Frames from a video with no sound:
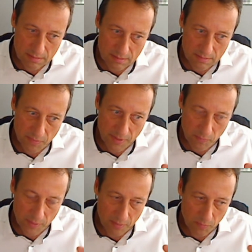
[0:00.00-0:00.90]

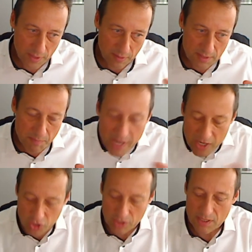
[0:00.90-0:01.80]
we
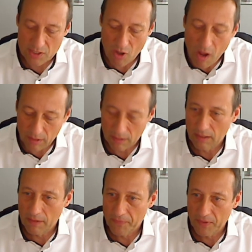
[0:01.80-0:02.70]
diminished the
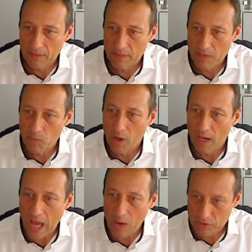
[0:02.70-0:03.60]
circle they were
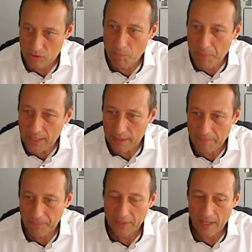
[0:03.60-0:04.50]
allowed to be,
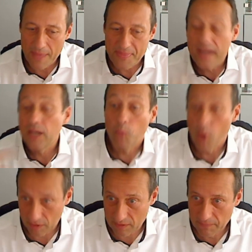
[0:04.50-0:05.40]
and then it
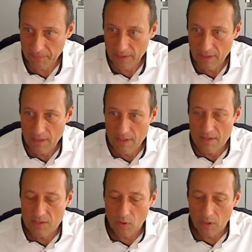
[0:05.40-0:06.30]
worked.
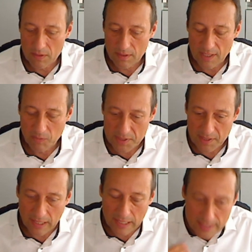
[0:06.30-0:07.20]
So it was a
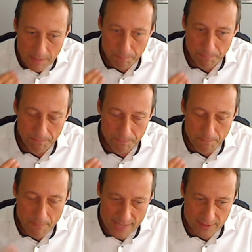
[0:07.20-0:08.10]
clear
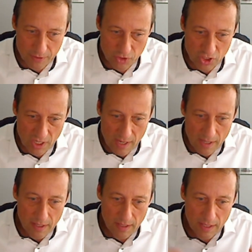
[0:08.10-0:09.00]
message:
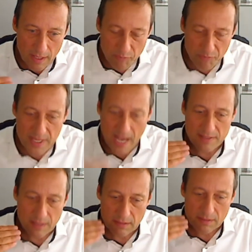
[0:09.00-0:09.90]
if the
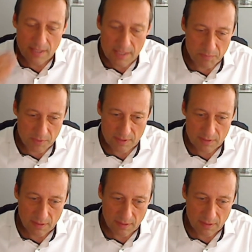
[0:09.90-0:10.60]
other teams